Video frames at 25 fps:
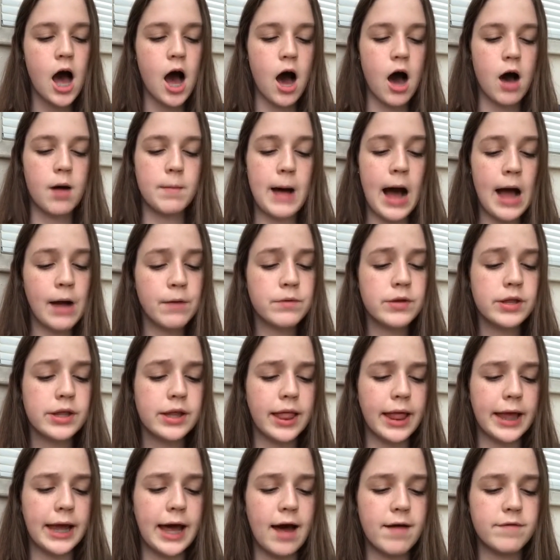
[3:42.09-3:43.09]
I really
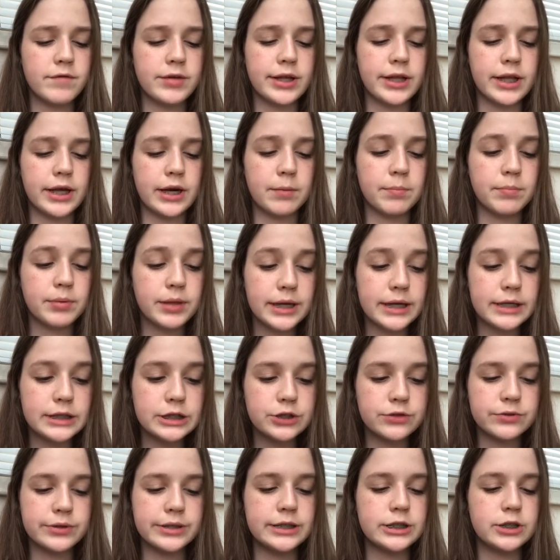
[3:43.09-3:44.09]
like having a plan
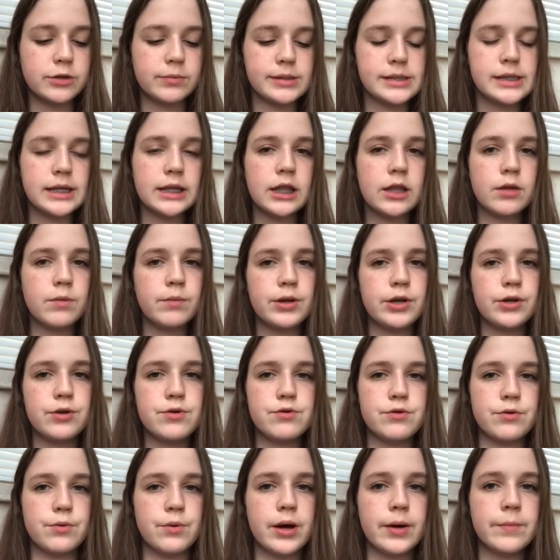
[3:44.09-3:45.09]
to read. So basically when you
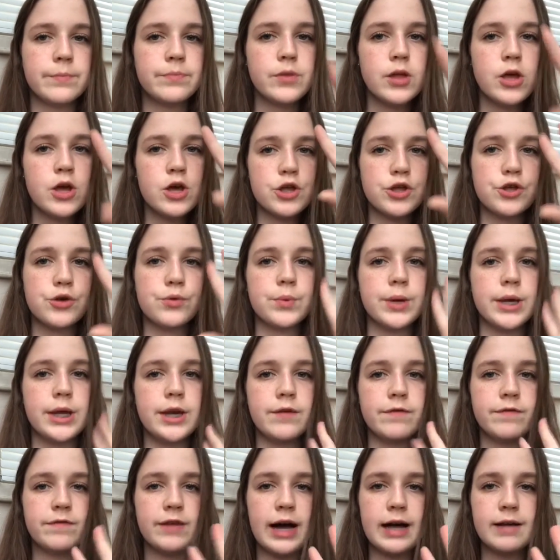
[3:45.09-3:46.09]
do it, you
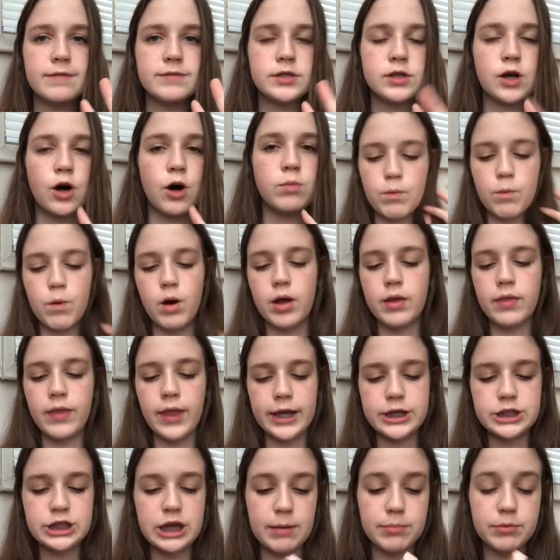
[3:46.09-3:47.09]
read 5 Psalms,
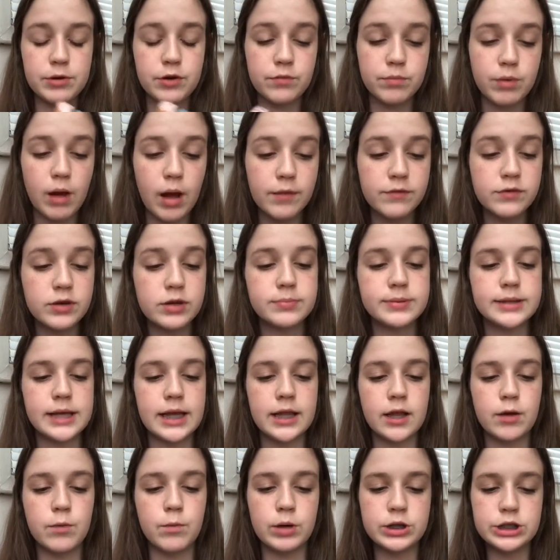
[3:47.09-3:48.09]
1 chapter of Proverbs,
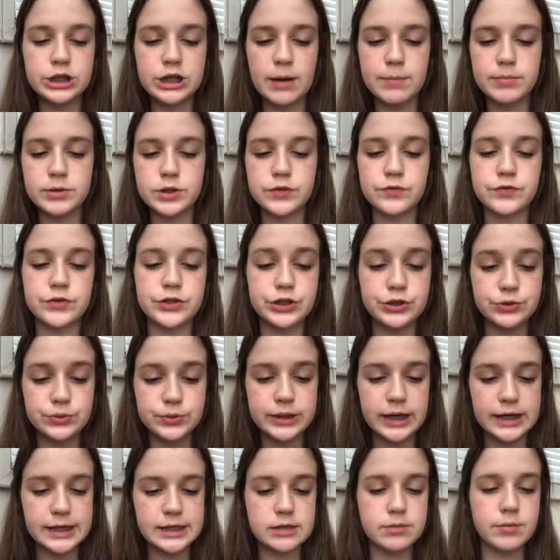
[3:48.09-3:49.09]
and then 1 chapter of the New
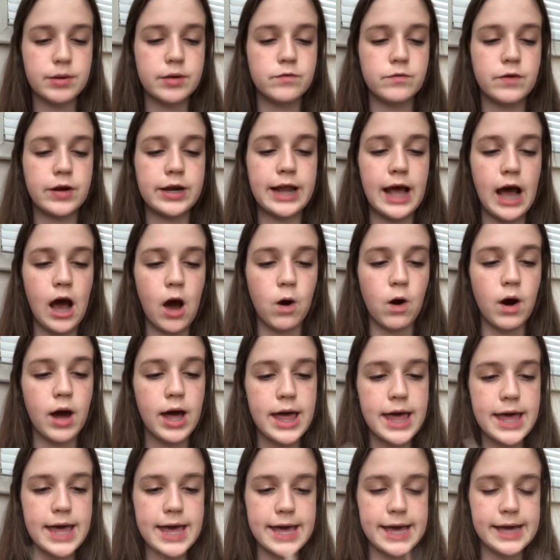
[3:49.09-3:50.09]
Testament. Right now
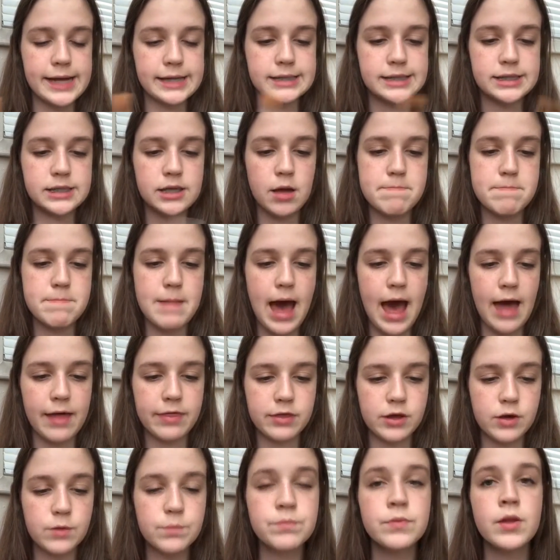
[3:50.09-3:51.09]
it's
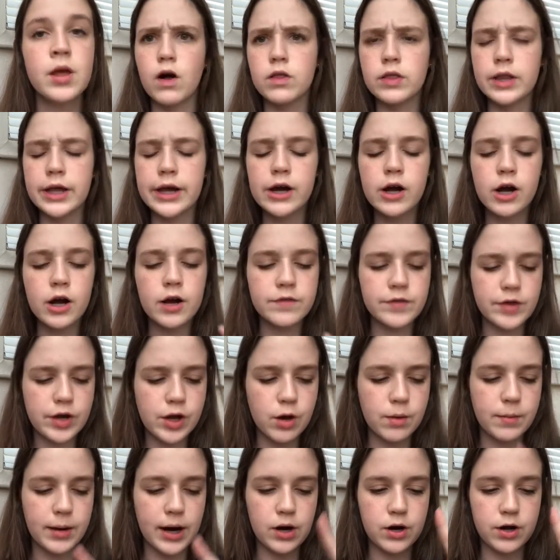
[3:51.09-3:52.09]
Matthew. I'll link her
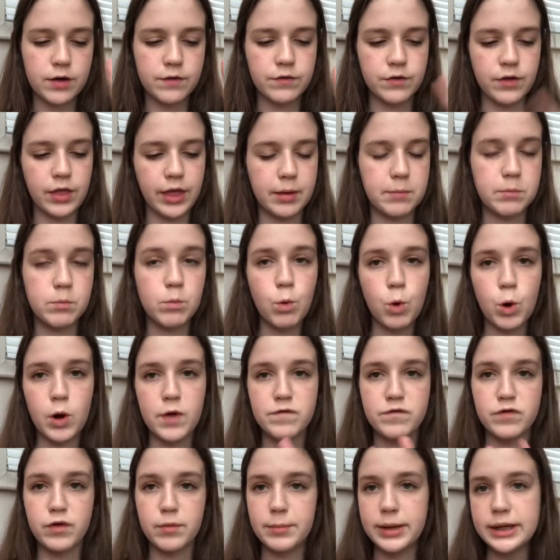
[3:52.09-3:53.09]
video about it for more
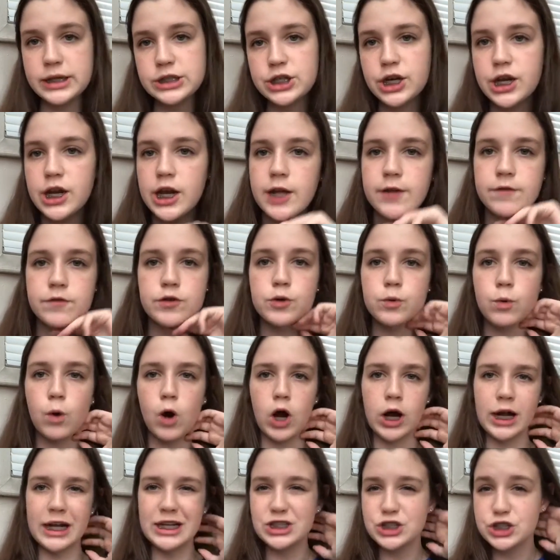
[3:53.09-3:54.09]
information if you
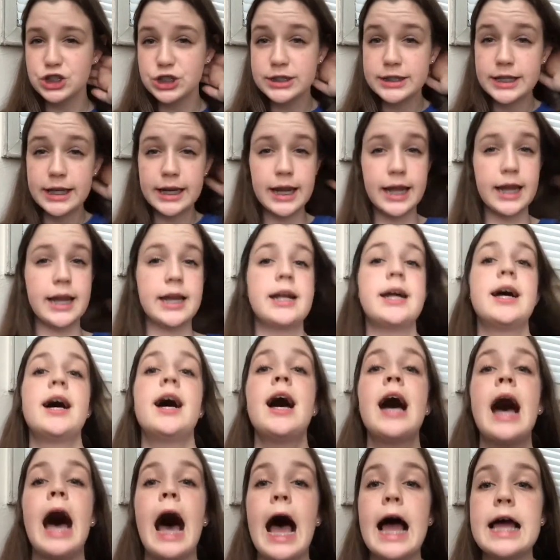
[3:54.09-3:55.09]
are interested in it.
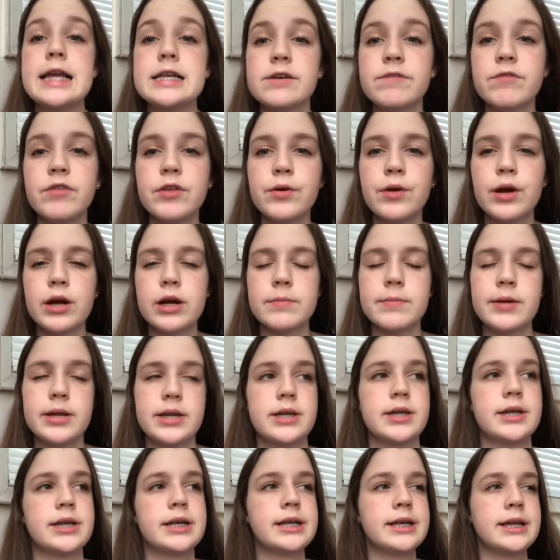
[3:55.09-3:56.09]
I definitely
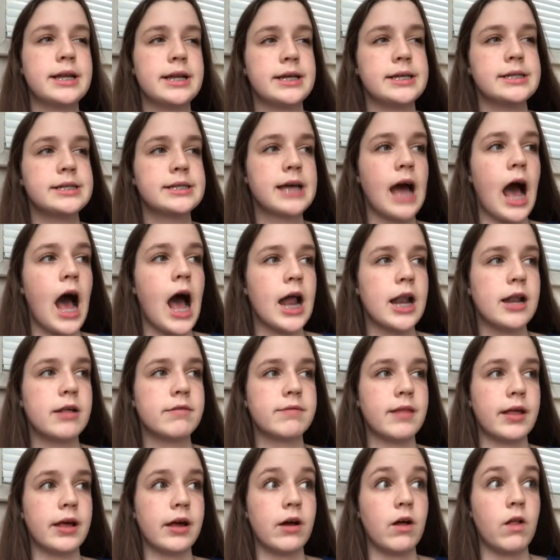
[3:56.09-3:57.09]
recommend it. It is kind
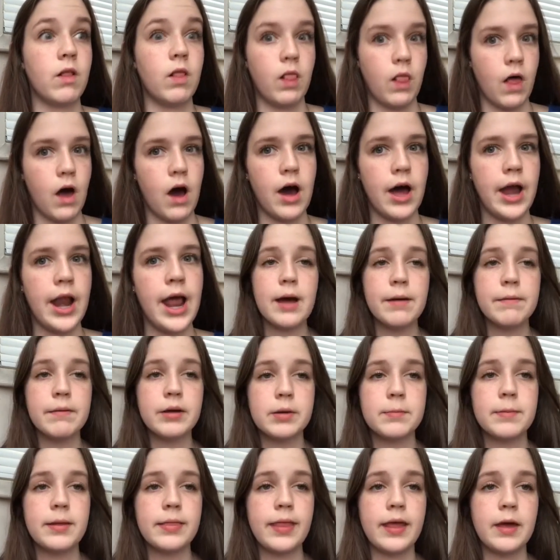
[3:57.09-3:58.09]
of a lot. I
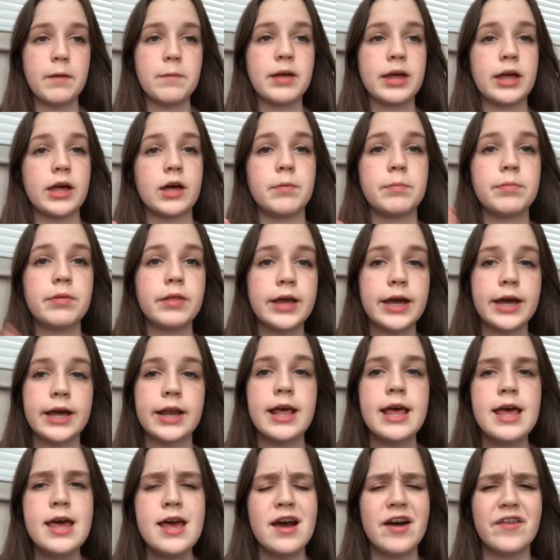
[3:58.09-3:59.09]
recommend picking a
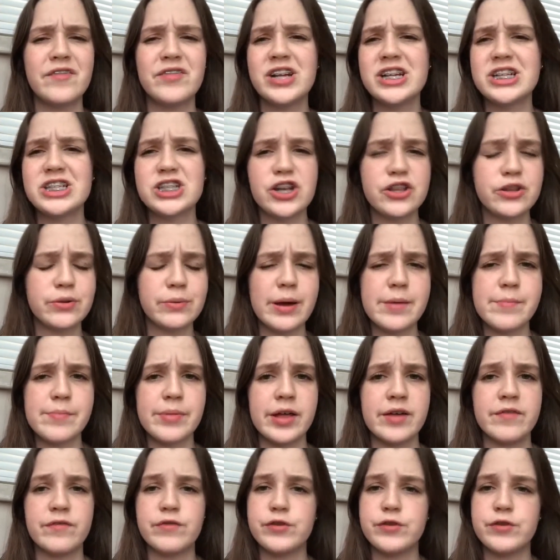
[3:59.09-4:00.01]
plan. If that's not the right plan